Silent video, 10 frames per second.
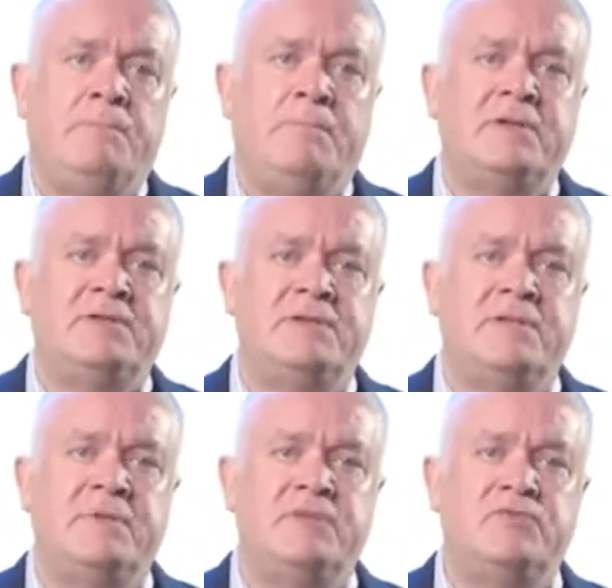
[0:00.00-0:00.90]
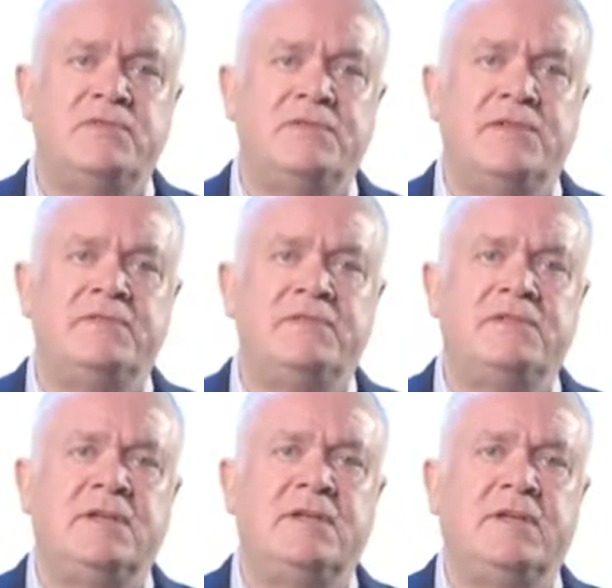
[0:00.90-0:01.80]
Participants received a
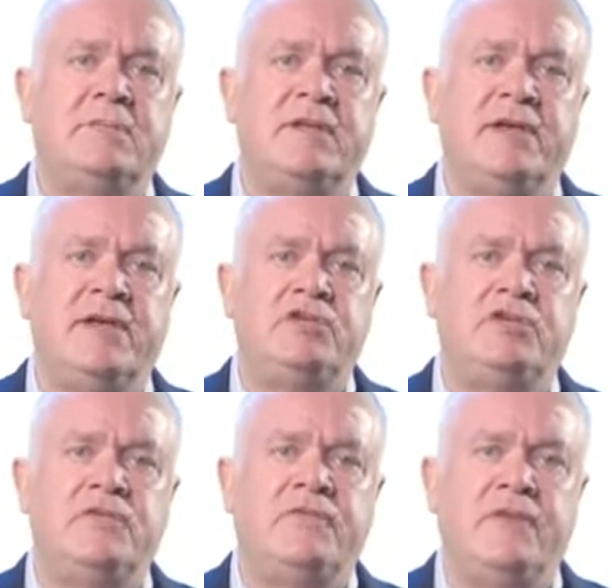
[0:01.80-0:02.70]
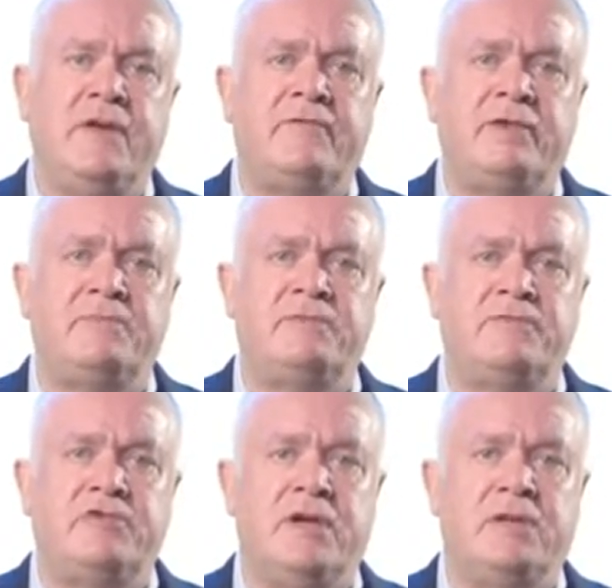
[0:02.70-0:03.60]
single application of 5 grams of
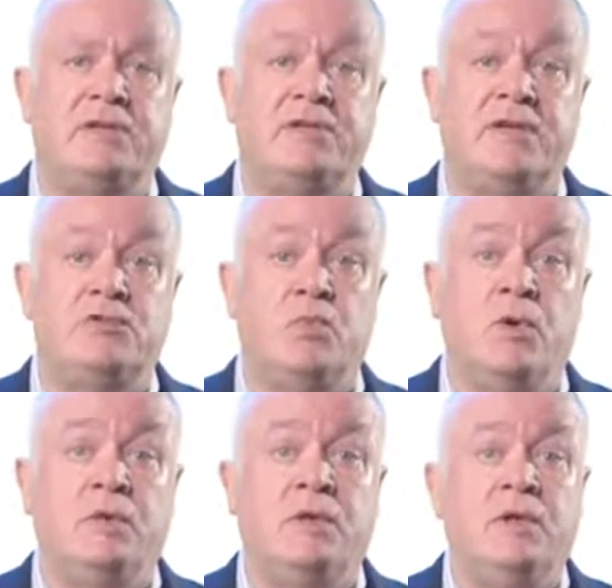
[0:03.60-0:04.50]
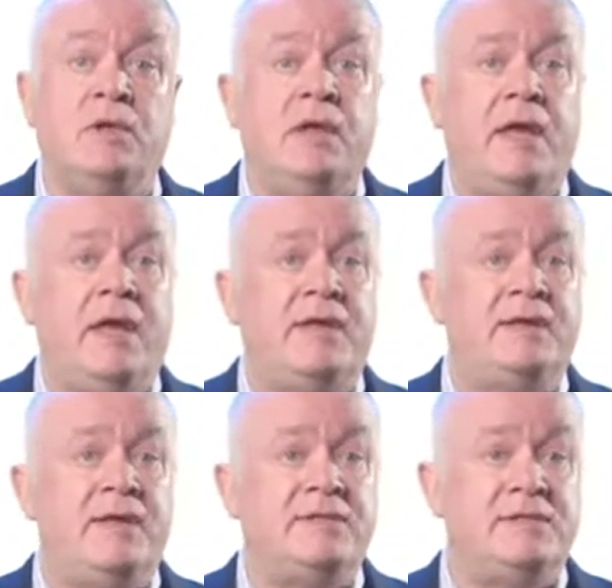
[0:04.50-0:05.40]
gel on days 1 and
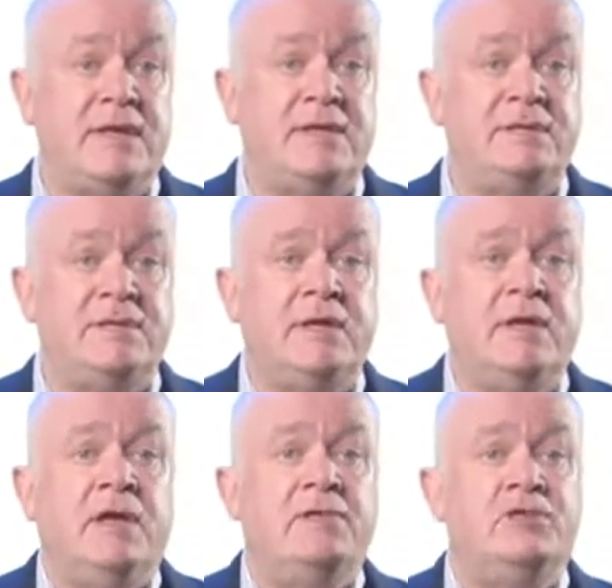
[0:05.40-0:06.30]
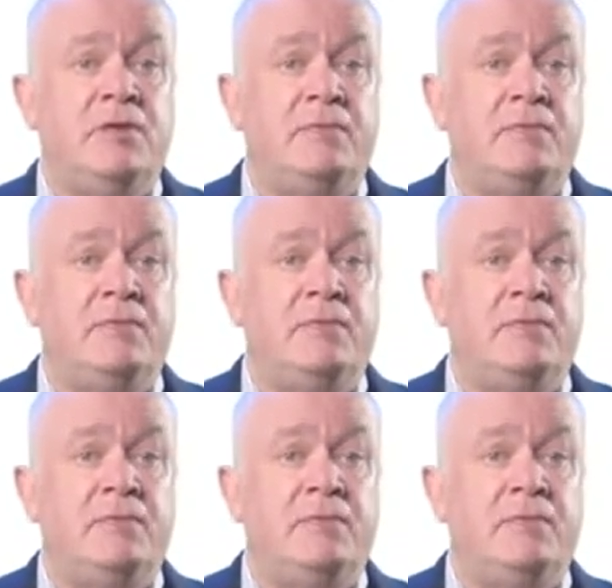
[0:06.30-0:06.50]
days 8 and 2